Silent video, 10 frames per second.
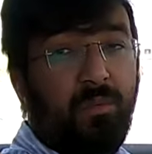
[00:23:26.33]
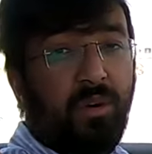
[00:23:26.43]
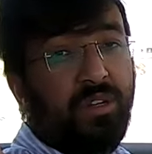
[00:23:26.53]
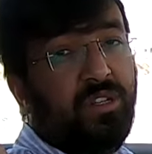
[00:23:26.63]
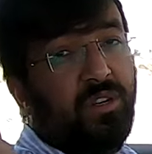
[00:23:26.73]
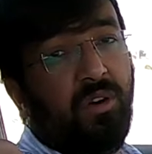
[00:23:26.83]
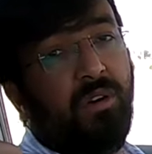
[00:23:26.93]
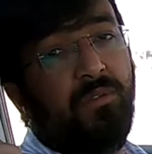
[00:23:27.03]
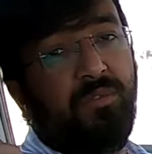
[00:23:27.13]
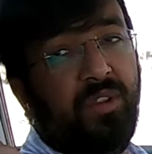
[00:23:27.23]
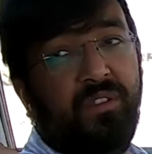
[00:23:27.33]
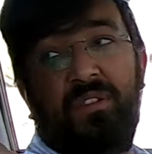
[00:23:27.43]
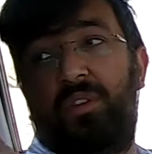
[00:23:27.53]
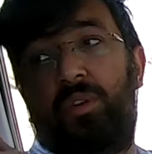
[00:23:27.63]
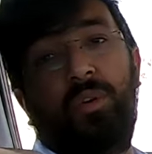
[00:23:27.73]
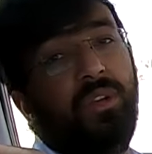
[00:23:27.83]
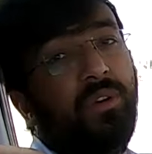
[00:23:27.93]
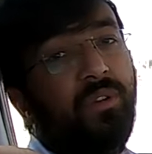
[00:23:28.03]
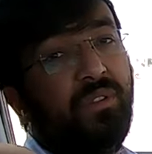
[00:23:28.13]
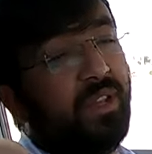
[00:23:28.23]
version of this Koleos,